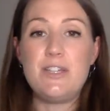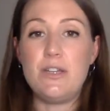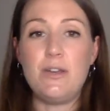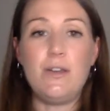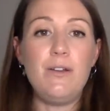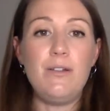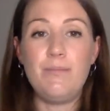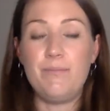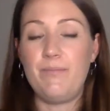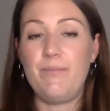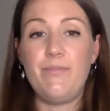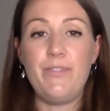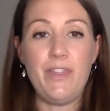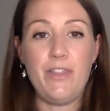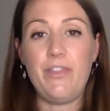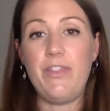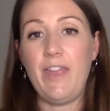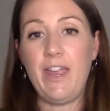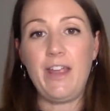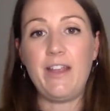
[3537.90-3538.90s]
do
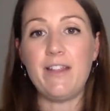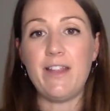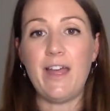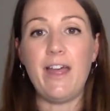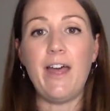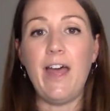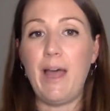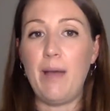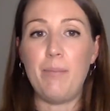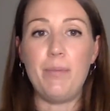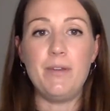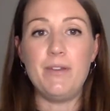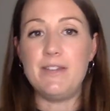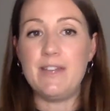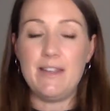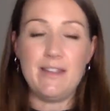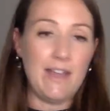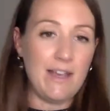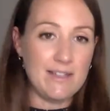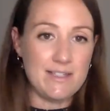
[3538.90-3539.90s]
the thing that
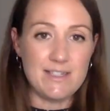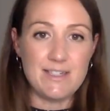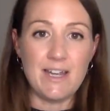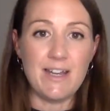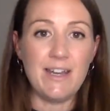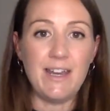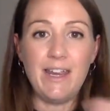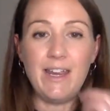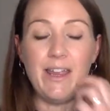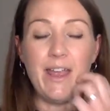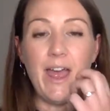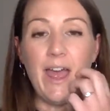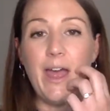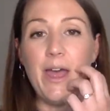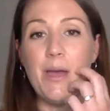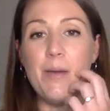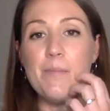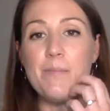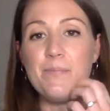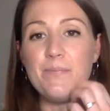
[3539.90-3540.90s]
happened in that study,
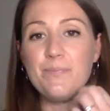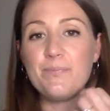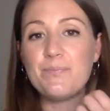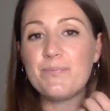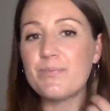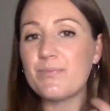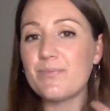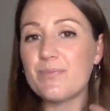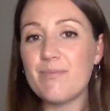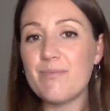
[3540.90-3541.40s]
um,